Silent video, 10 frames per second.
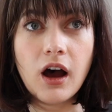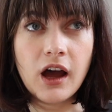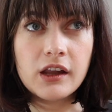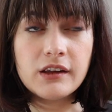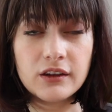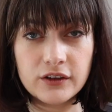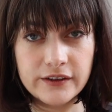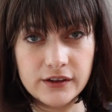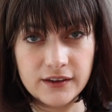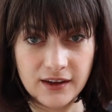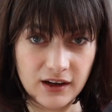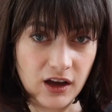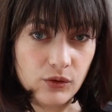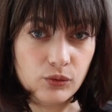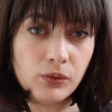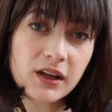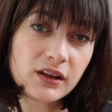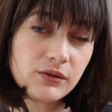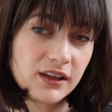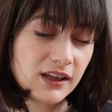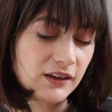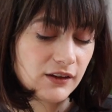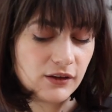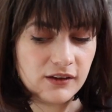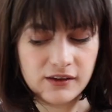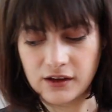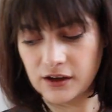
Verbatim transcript: Another series that I got really, really into this